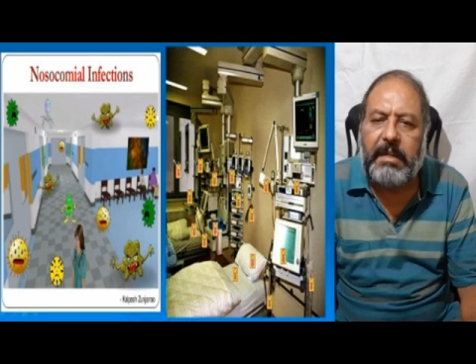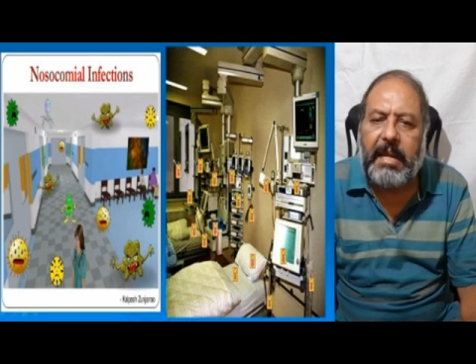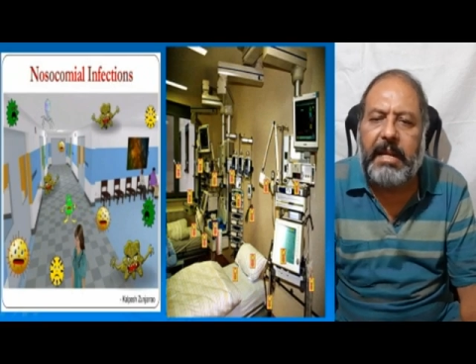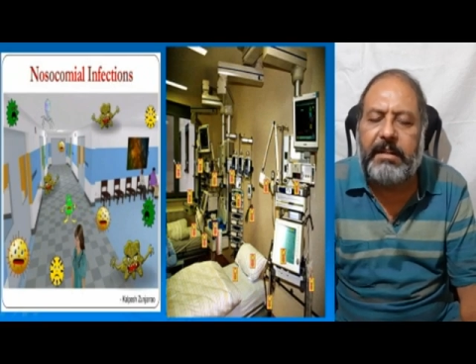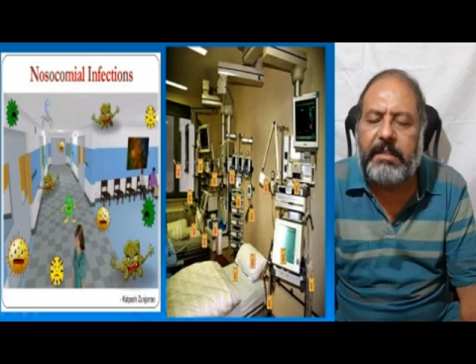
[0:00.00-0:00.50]

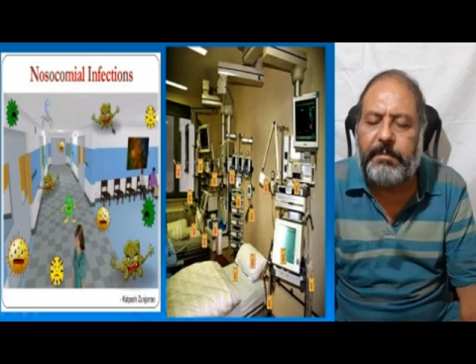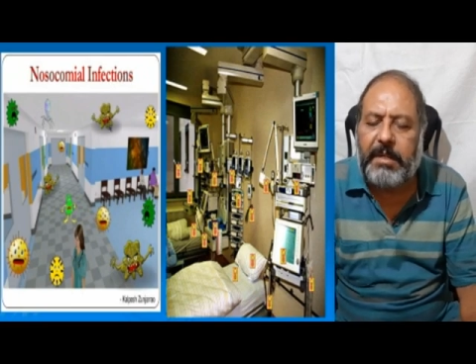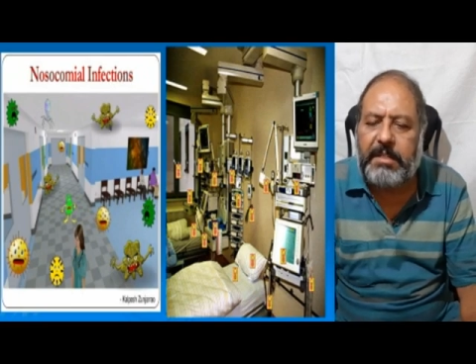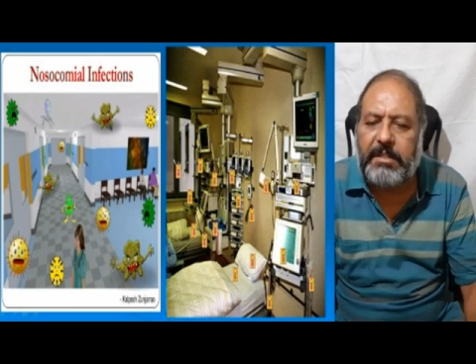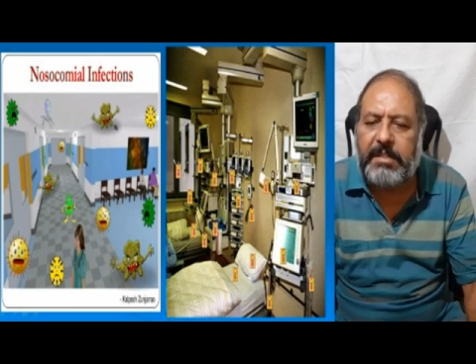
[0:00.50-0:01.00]
and the
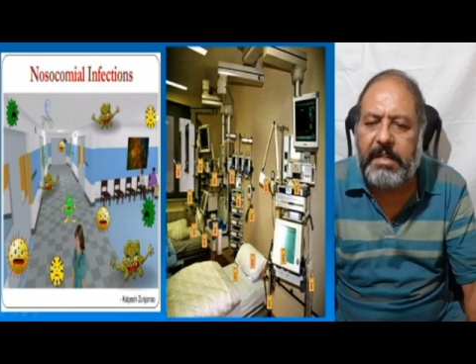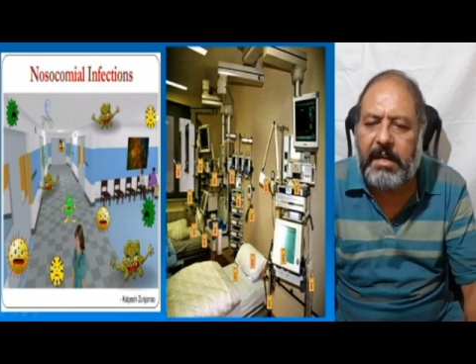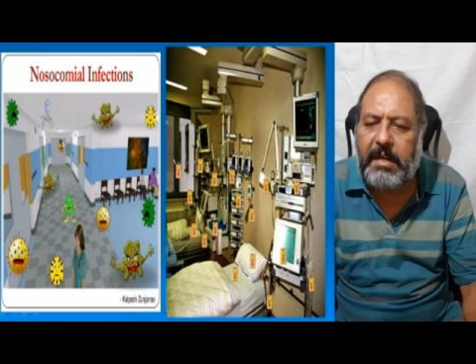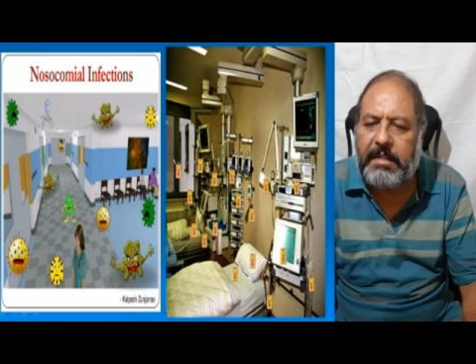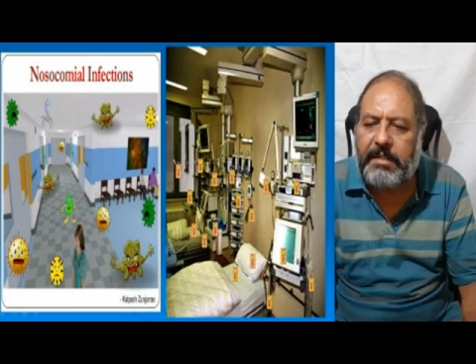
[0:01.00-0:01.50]
bacteria
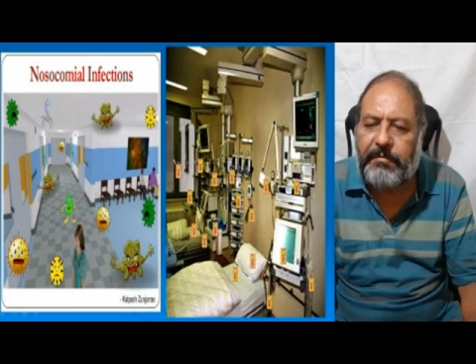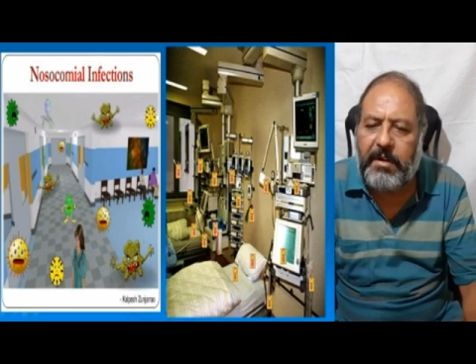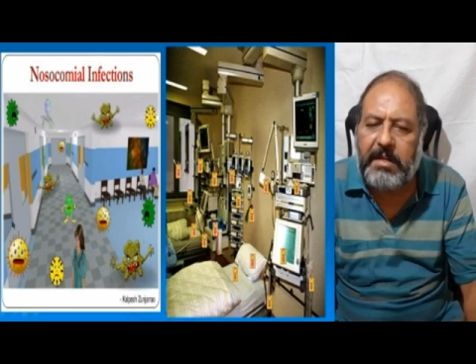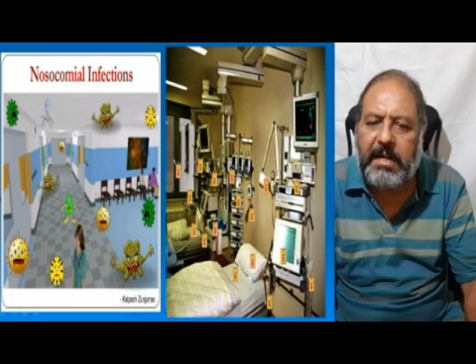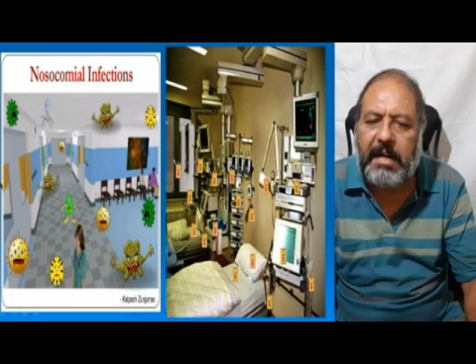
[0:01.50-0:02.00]
and the
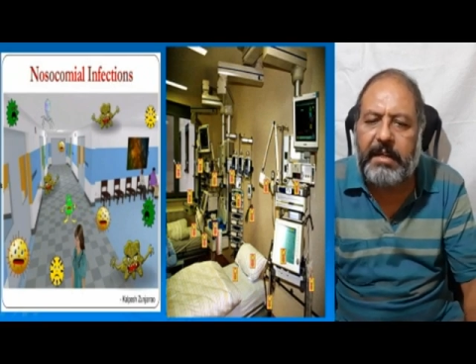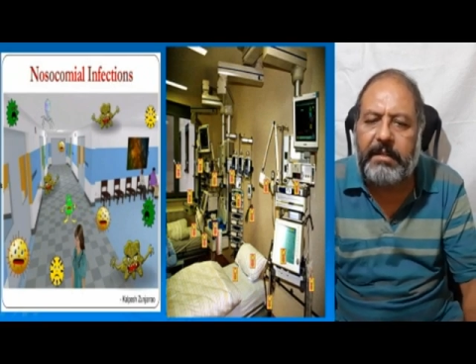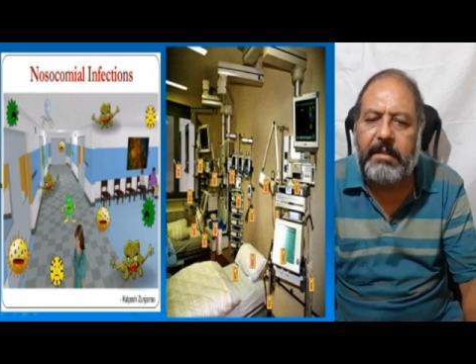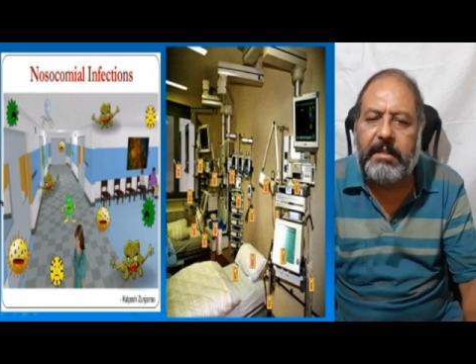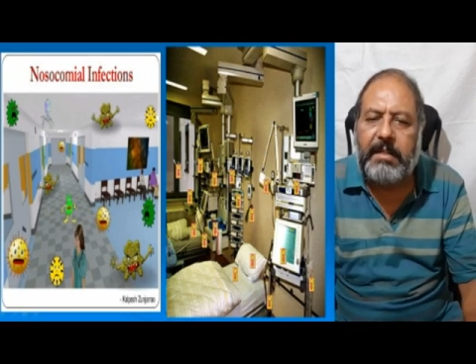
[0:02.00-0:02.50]
fungi
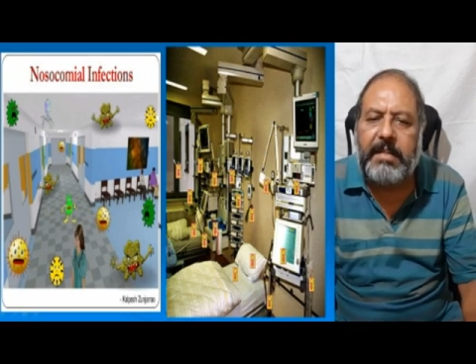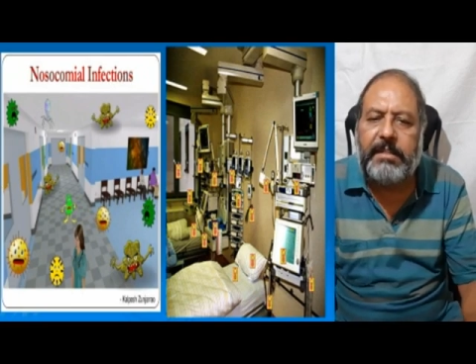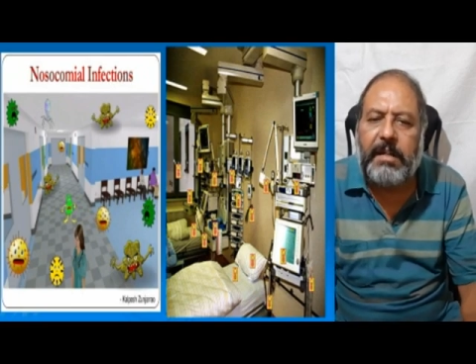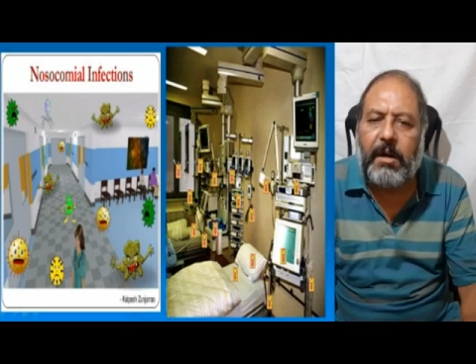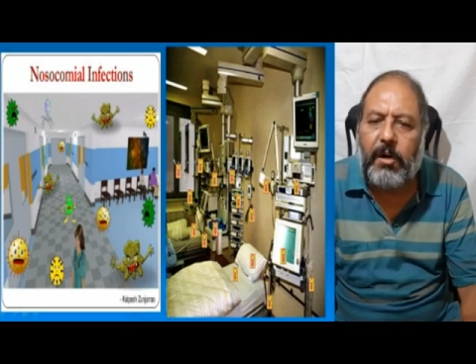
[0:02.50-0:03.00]
in
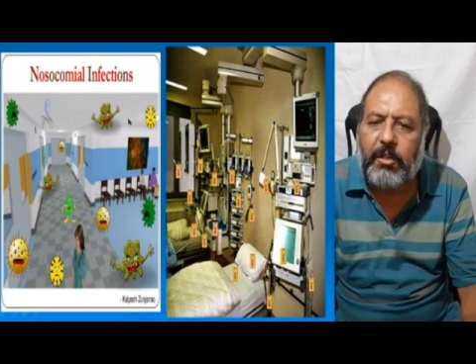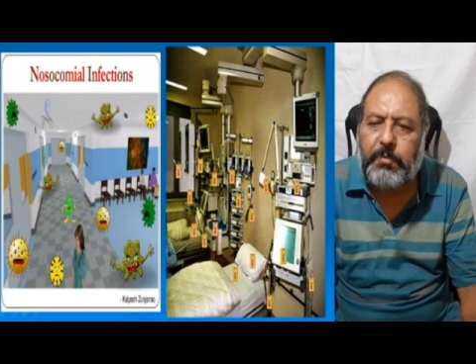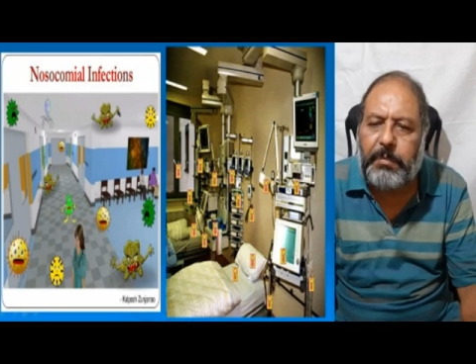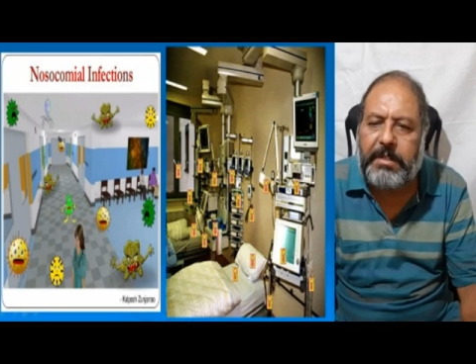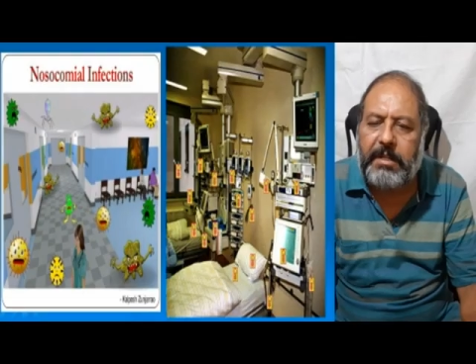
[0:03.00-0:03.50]
the
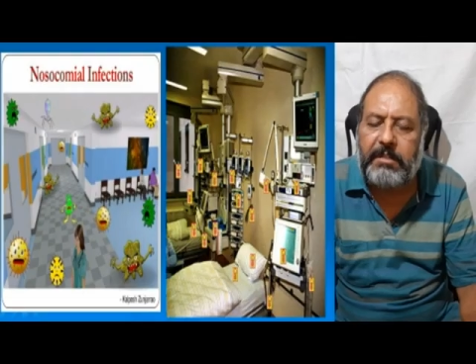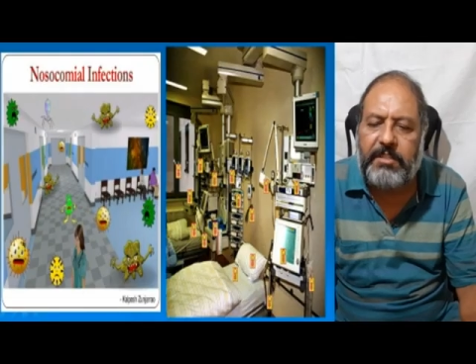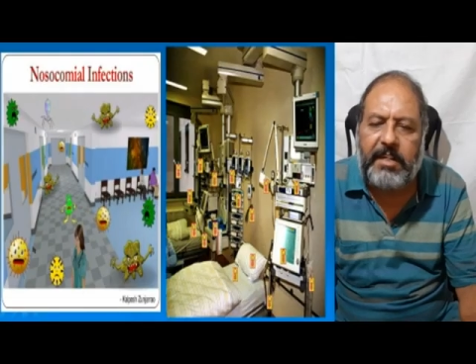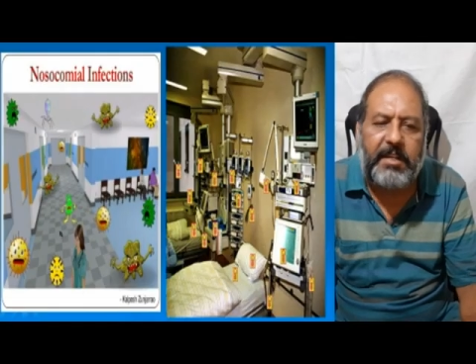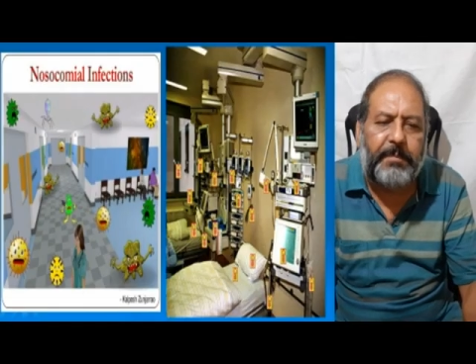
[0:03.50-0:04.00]
hospital
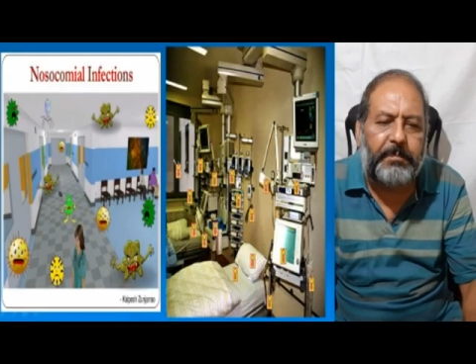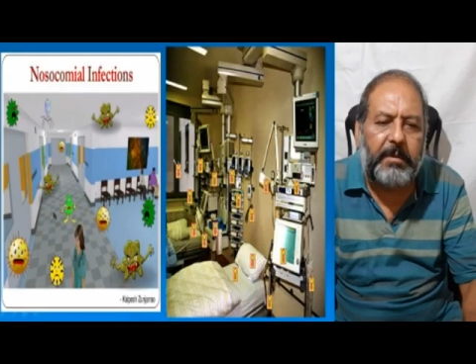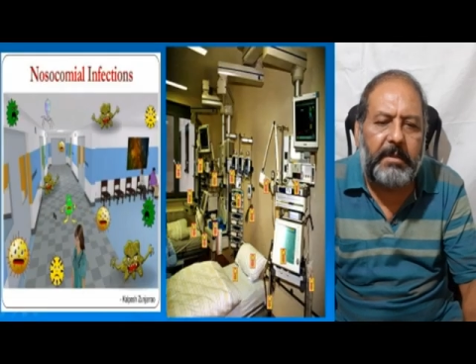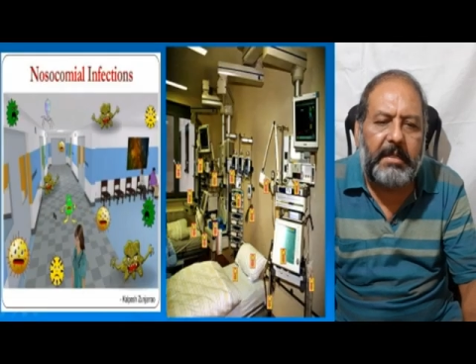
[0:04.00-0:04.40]
setup.